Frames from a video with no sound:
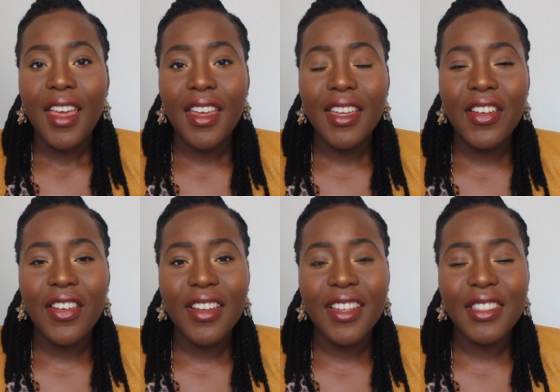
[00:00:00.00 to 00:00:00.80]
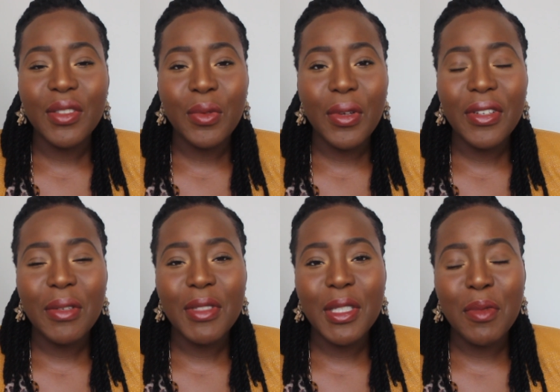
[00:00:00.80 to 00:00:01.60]
Hey guys,
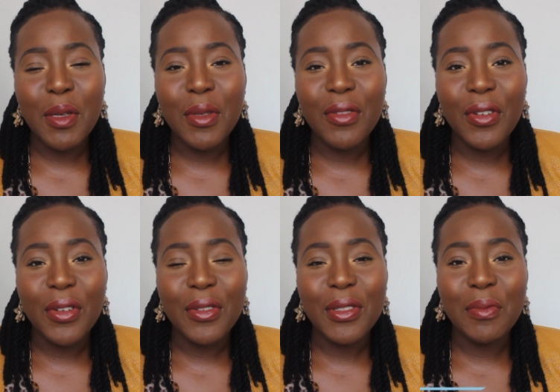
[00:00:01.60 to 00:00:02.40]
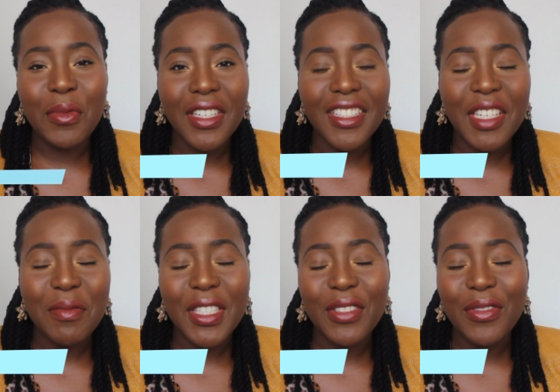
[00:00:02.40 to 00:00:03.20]
welcome to Imiebi Rose. My
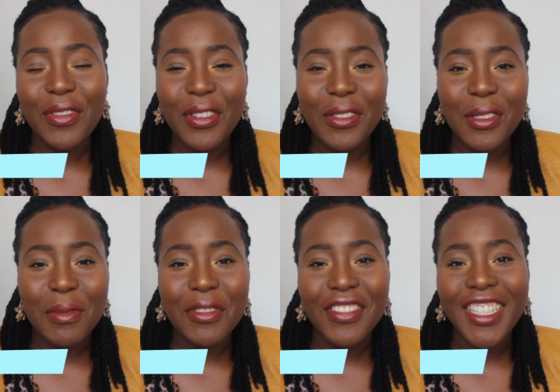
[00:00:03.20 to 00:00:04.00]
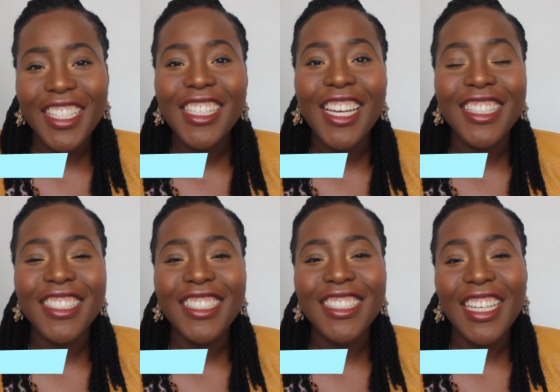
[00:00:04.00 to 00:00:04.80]
name is Rosemarie and
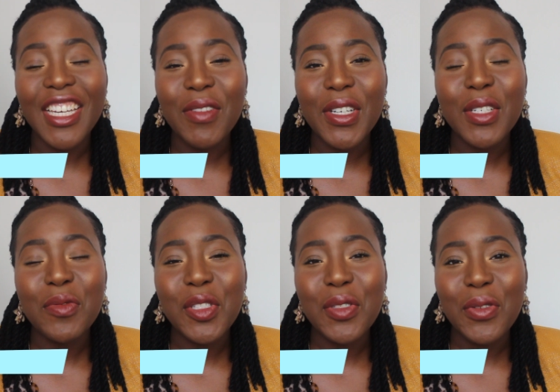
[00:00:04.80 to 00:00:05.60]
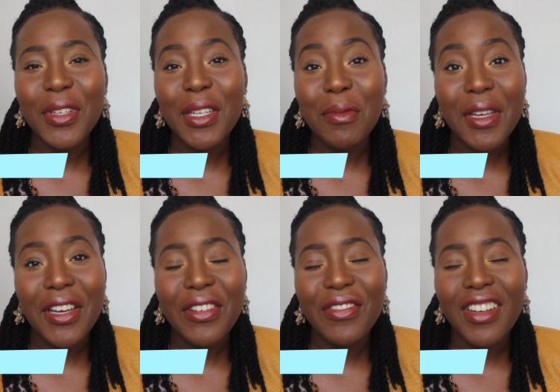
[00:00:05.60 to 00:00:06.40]
today we're going to be talking
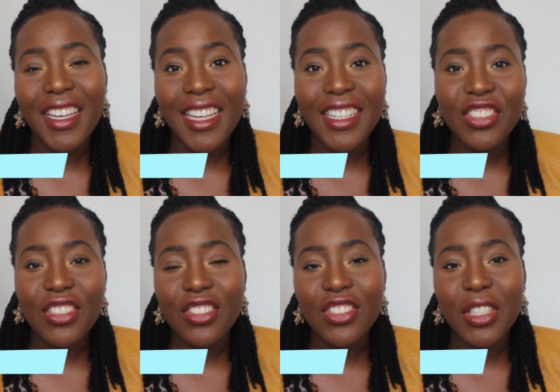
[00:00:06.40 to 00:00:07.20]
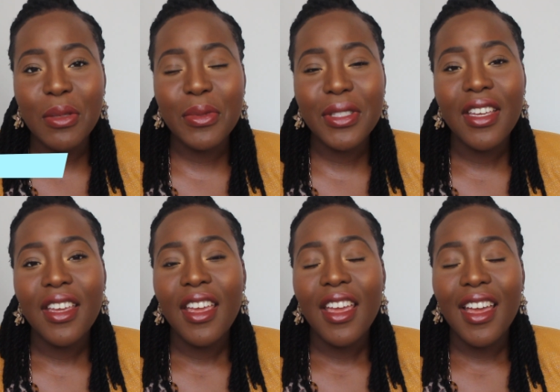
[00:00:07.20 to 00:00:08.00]
about relationships.
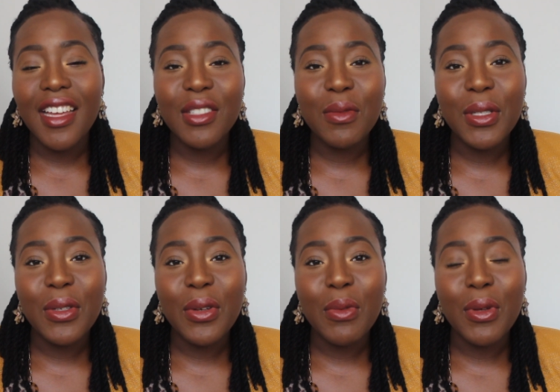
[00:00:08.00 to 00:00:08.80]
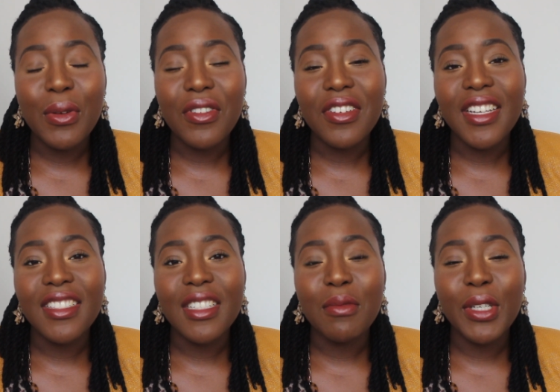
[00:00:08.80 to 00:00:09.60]
As we know, we were
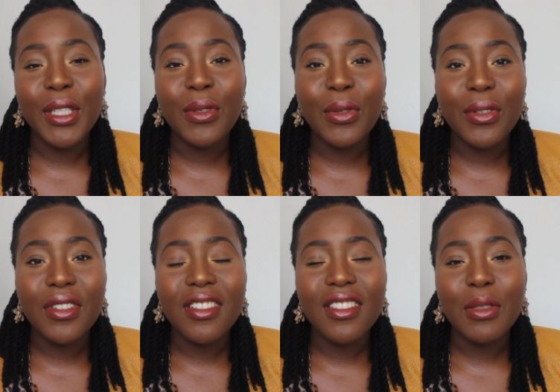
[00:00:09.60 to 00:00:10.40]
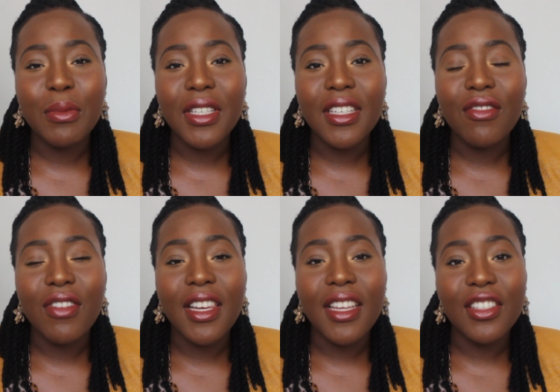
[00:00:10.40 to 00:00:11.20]
created by God to be
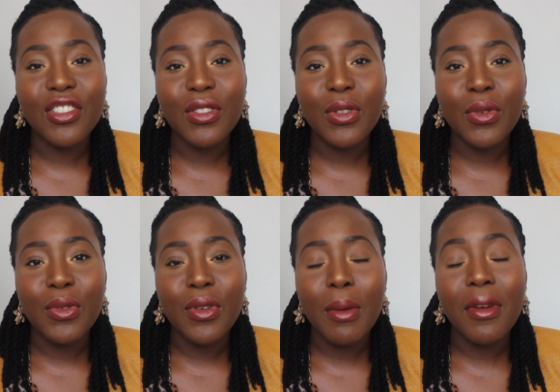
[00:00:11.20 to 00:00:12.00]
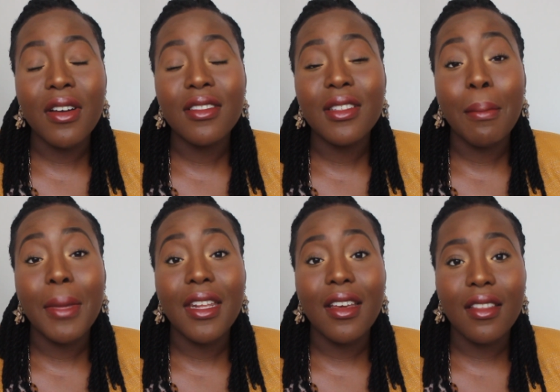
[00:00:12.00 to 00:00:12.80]
relational amongst
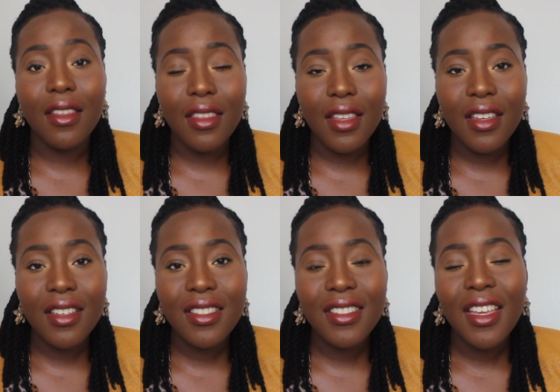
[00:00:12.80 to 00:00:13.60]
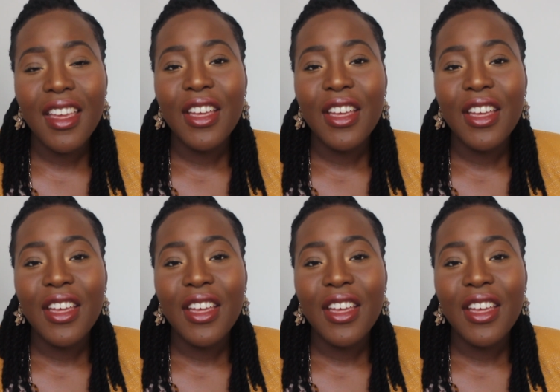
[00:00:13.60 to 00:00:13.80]
many other things.